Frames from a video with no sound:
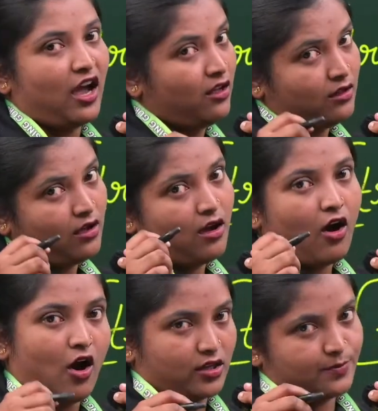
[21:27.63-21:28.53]

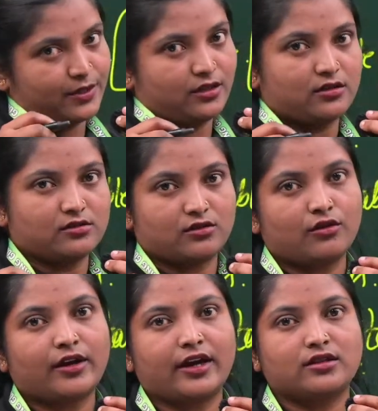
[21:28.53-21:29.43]
hospitals. Okay,
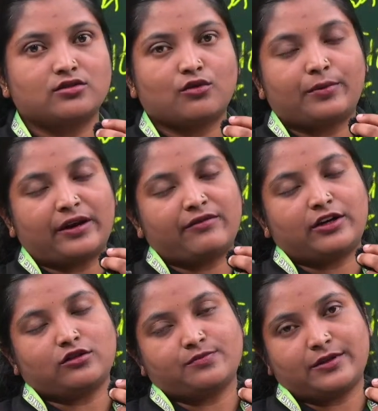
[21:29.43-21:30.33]
so private
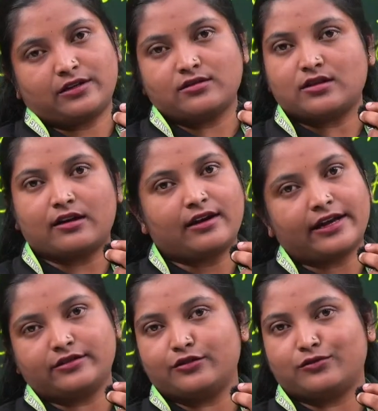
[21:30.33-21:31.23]
hospitals are like that
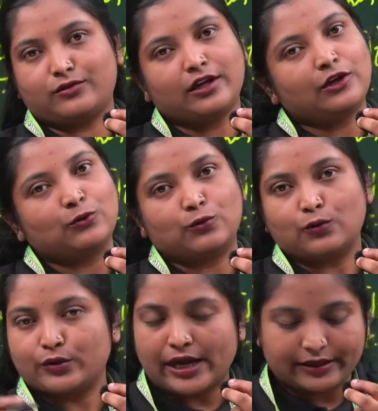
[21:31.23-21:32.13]
only,
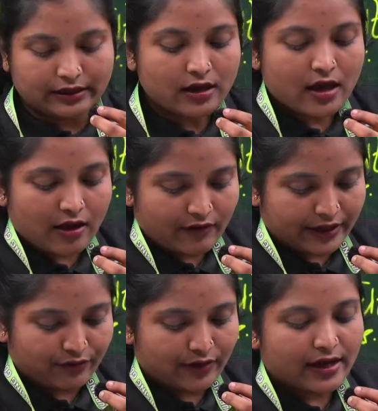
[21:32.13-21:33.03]
that very well.
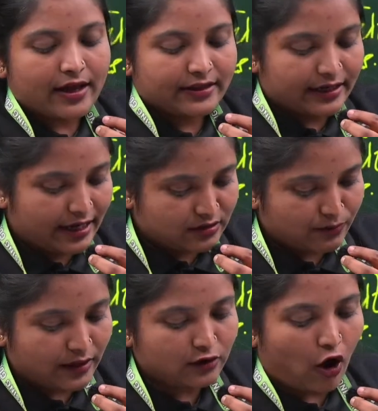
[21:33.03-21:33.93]
The next one,
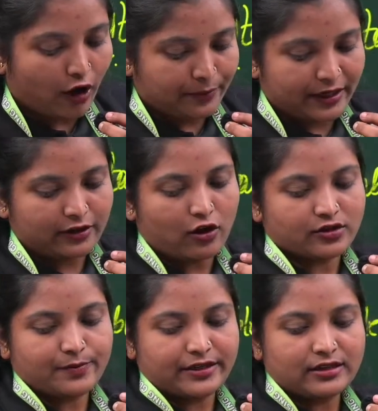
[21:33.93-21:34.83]
corporate
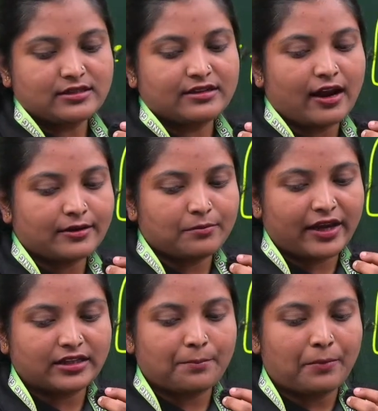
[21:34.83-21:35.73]
hospitals run by the
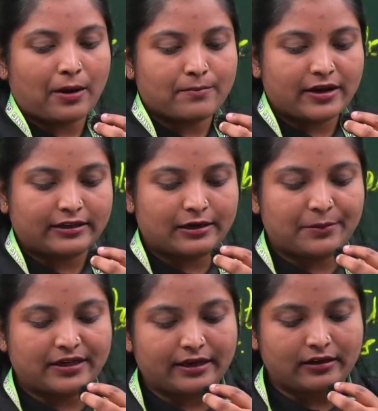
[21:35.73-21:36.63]
public limited
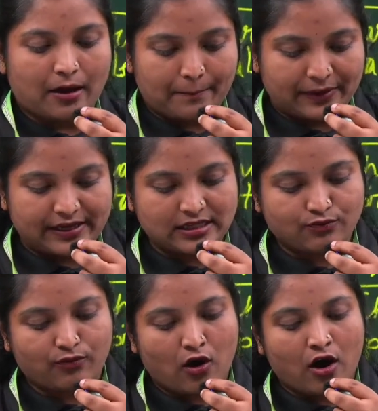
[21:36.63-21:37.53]
companies
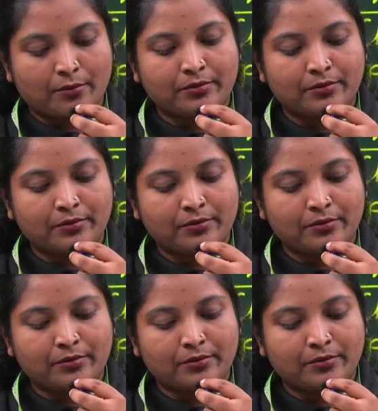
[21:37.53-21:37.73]
formed